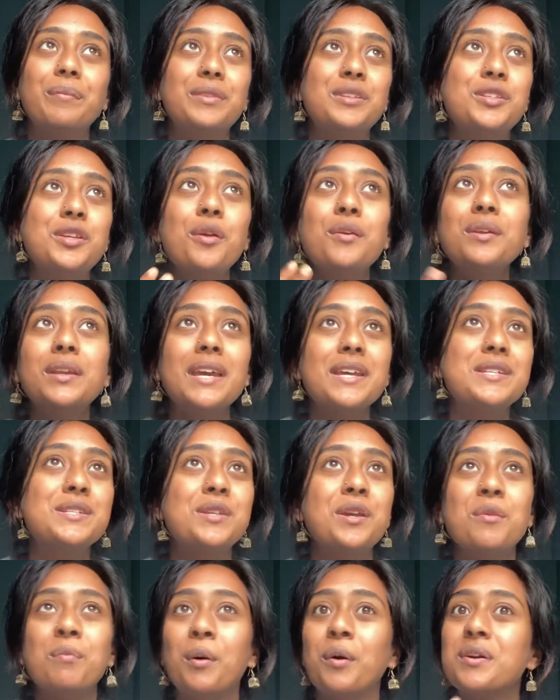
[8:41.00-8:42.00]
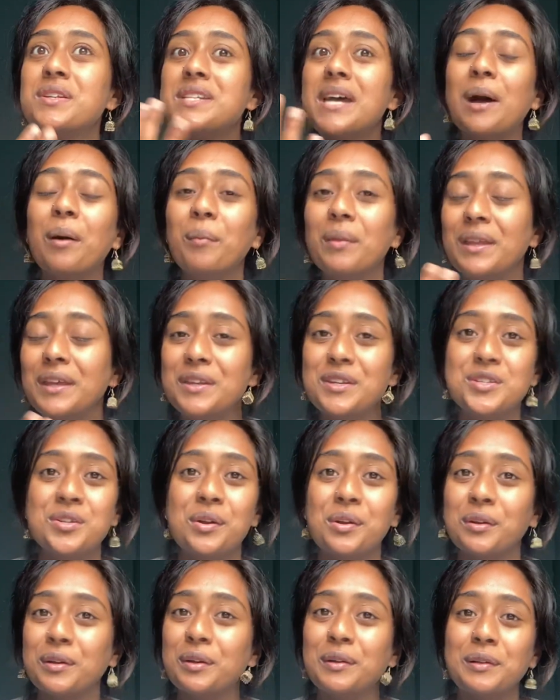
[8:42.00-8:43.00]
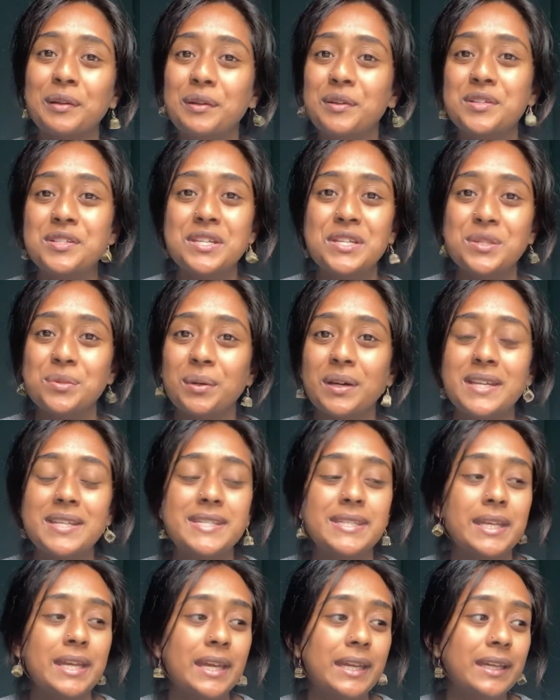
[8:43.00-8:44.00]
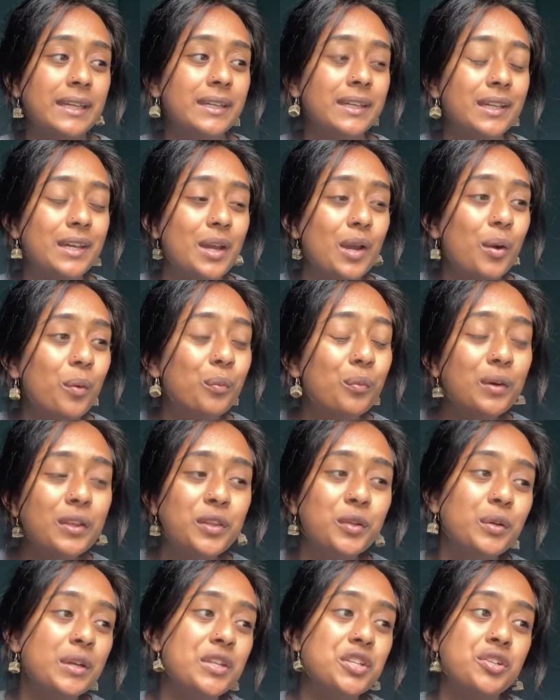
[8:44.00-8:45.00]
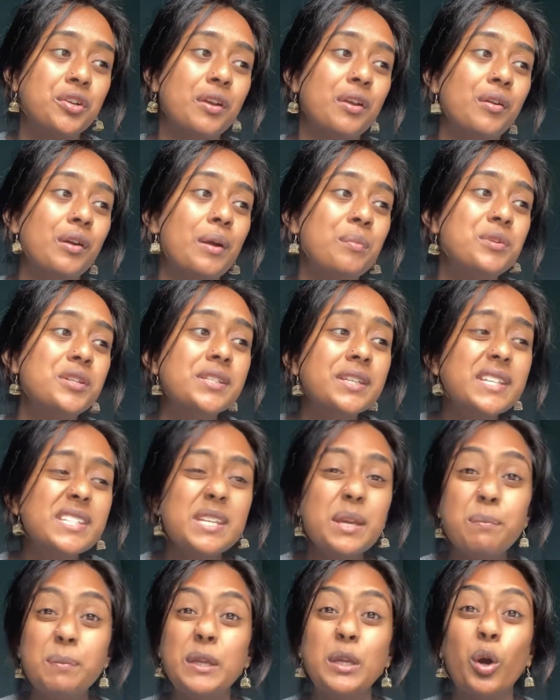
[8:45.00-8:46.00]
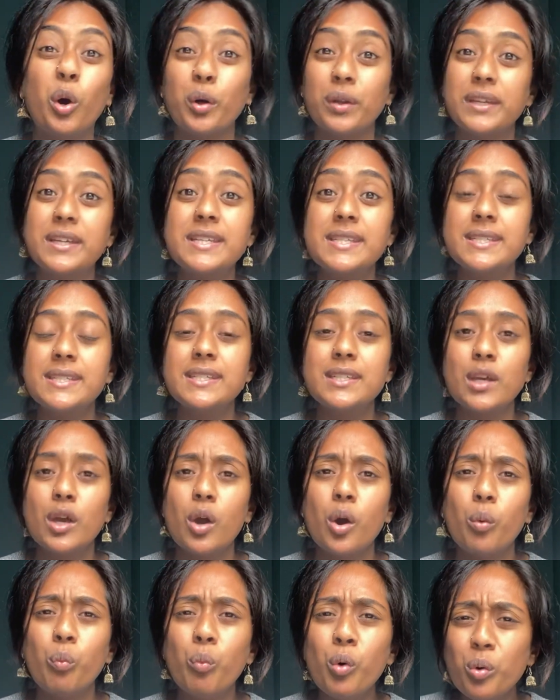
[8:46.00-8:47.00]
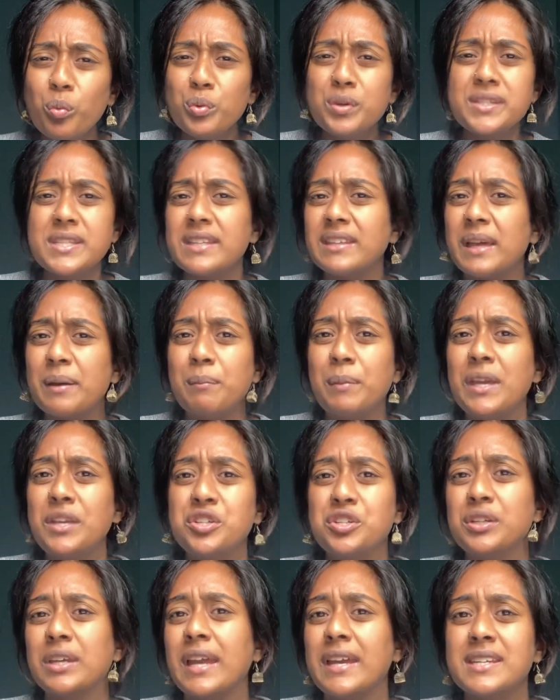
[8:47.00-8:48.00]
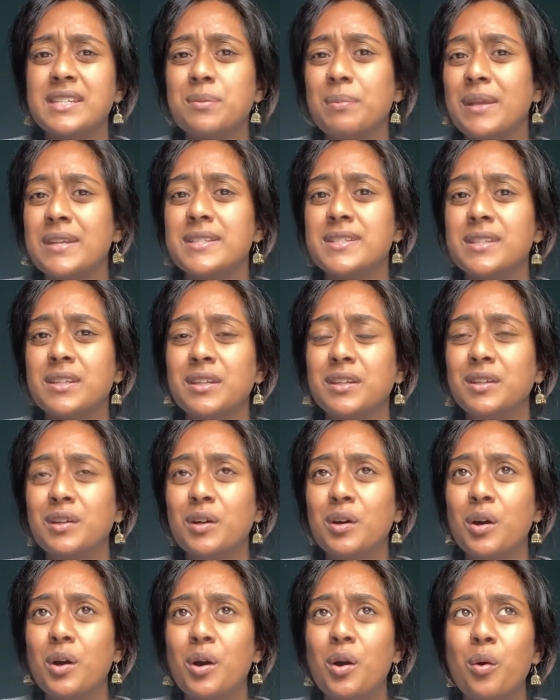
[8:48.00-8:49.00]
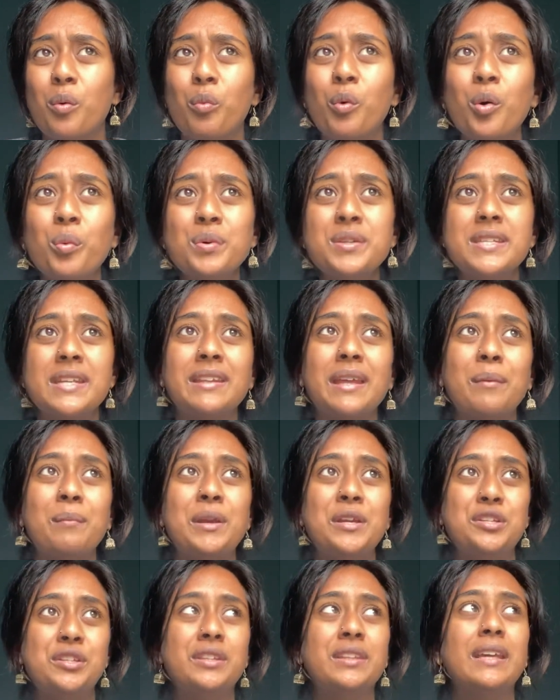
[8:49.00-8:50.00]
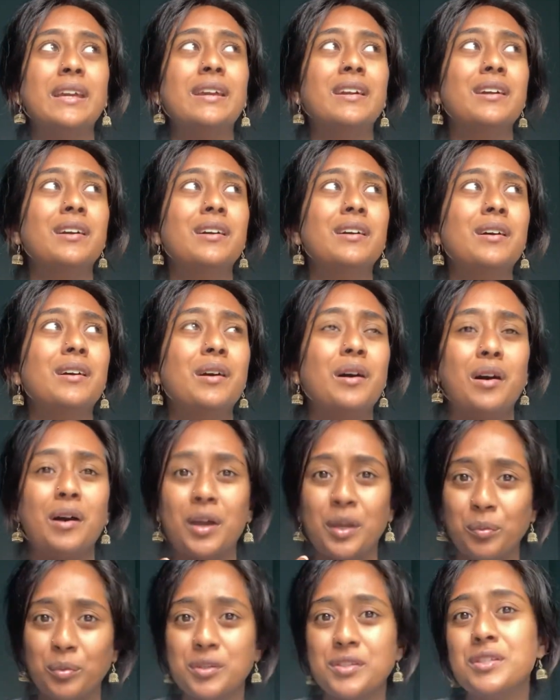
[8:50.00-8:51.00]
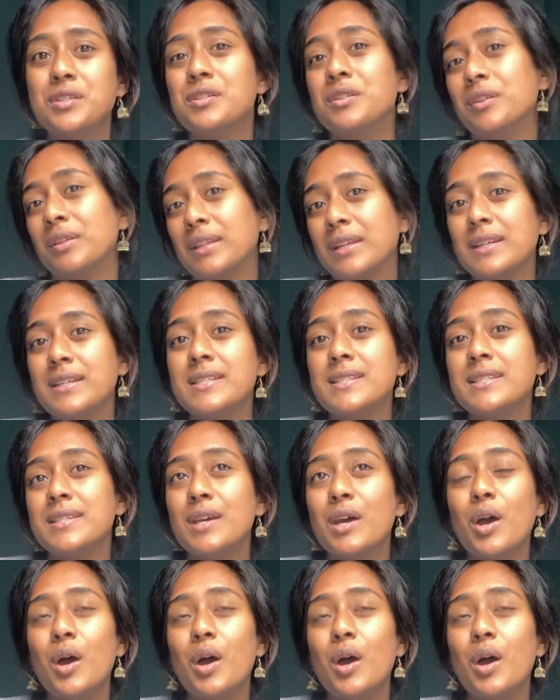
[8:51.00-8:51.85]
don't get so bogged down with the intro and conclusion is what I'd say. With your intro, I'm just gonna say, be honest. What was it that made you get into medicine? What was it that made you think, I want to do this?